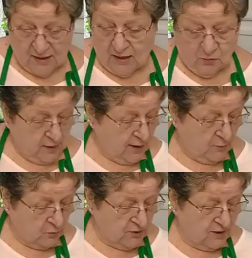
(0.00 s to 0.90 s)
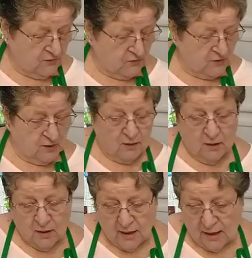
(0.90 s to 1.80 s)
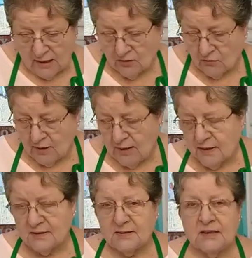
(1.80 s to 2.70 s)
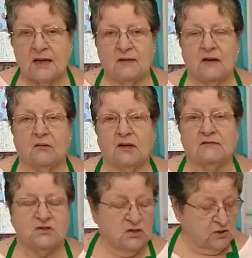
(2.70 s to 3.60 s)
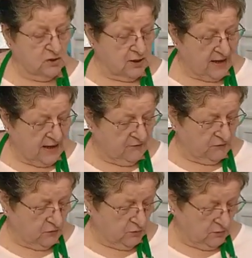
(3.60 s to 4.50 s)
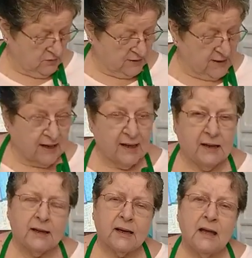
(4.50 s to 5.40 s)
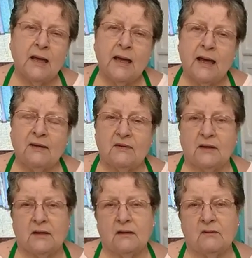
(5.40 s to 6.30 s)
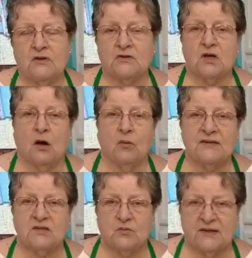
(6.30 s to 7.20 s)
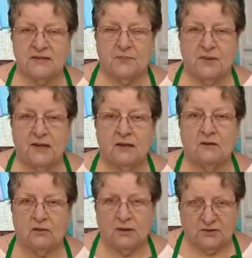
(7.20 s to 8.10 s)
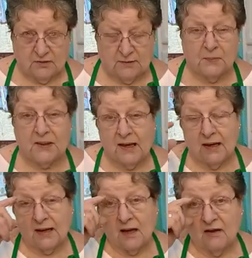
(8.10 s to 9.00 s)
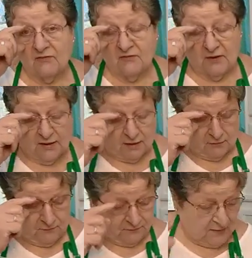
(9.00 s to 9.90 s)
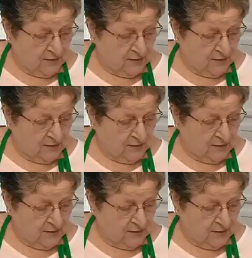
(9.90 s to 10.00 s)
Anyway, I'm going to give you the ingredients, and then I'll give it to you after the cake. And then there's always the recipe at the beginning of the video.